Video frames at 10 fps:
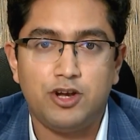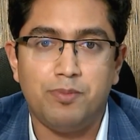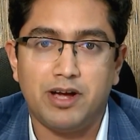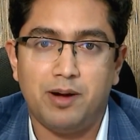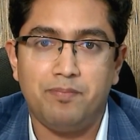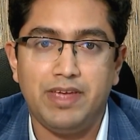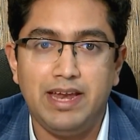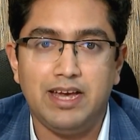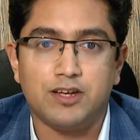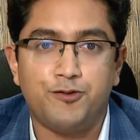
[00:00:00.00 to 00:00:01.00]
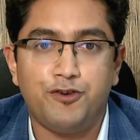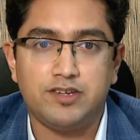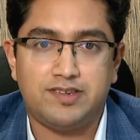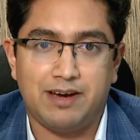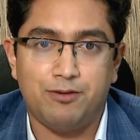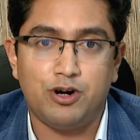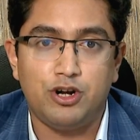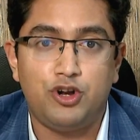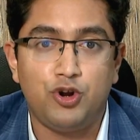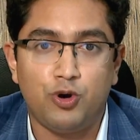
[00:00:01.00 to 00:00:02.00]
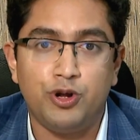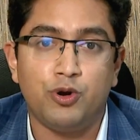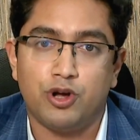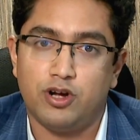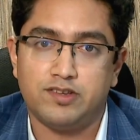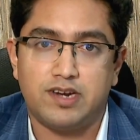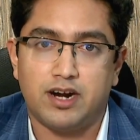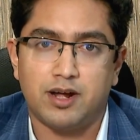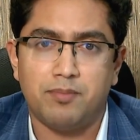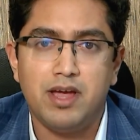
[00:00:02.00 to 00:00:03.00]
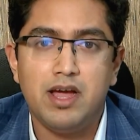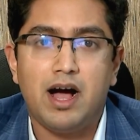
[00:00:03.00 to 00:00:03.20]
to become India's first ever drone unicorn startup.